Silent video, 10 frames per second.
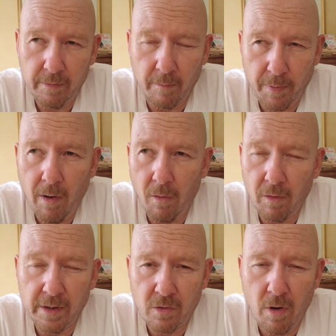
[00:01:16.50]
the
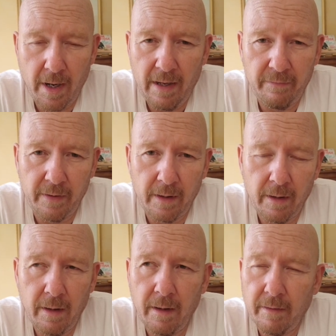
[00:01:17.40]
pole is quite heavy,
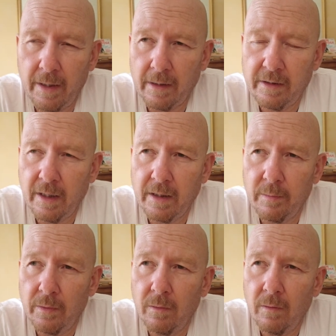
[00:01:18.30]
the
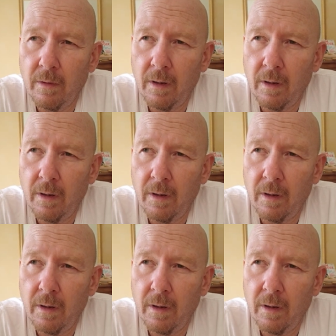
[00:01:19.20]
extendable